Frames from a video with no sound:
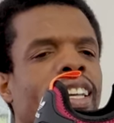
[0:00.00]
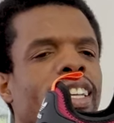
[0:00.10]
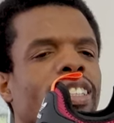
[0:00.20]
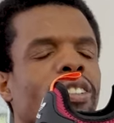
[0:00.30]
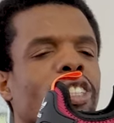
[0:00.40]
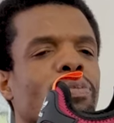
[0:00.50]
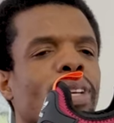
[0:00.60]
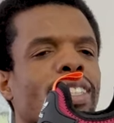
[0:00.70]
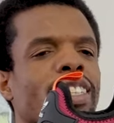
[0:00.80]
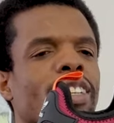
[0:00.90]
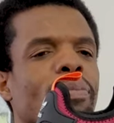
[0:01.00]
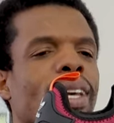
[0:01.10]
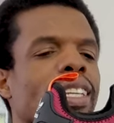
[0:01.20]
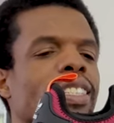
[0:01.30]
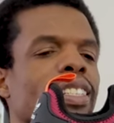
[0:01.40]
And don't expect any
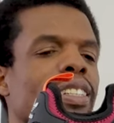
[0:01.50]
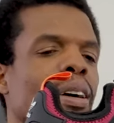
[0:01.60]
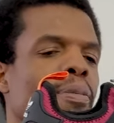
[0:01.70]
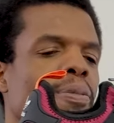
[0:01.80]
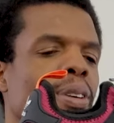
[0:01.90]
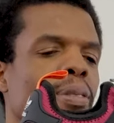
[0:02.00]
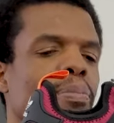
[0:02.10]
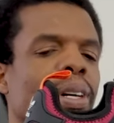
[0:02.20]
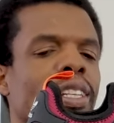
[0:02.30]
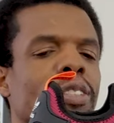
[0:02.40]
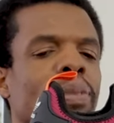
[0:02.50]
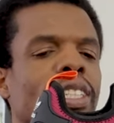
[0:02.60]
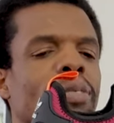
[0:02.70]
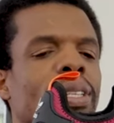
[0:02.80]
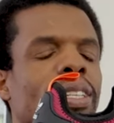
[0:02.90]
amazing comfort, but
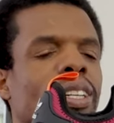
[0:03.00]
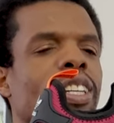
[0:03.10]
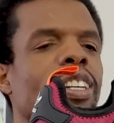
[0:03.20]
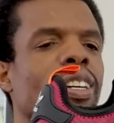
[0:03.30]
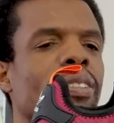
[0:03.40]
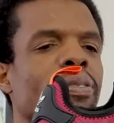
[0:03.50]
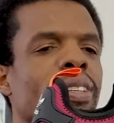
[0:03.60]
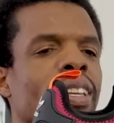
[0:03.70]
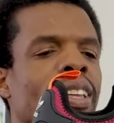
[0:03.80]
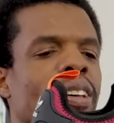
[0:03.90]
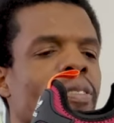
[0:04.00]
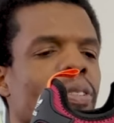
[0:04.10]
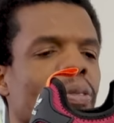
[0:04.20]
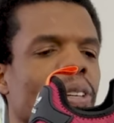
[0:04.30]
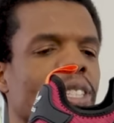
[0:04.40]
expect to be good enough
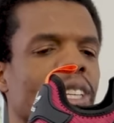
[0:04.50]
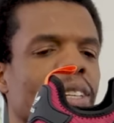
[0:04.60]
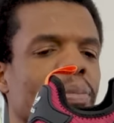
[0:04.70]
for what you're going to